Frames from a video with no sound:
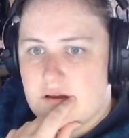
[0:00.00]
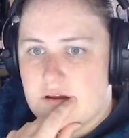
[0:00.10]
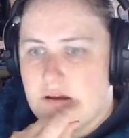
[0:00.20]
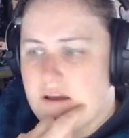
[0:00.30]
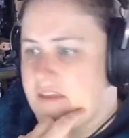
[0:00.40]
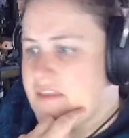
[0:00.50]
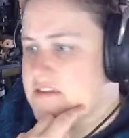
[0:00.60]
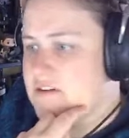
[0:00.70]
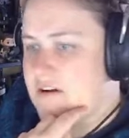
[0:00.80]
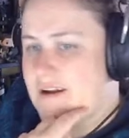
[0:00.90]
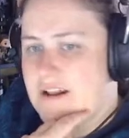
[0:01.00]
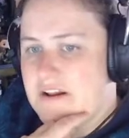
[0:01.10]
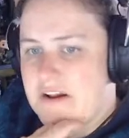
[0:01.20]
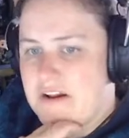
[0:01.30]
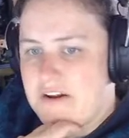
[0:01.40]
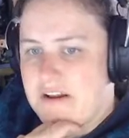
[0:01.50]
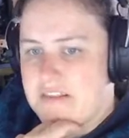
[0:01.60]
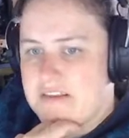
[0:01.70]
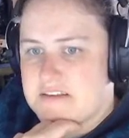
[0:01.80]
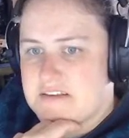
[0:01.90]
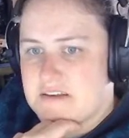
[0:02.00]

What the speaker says: Okay, these are alright. I don't hate these.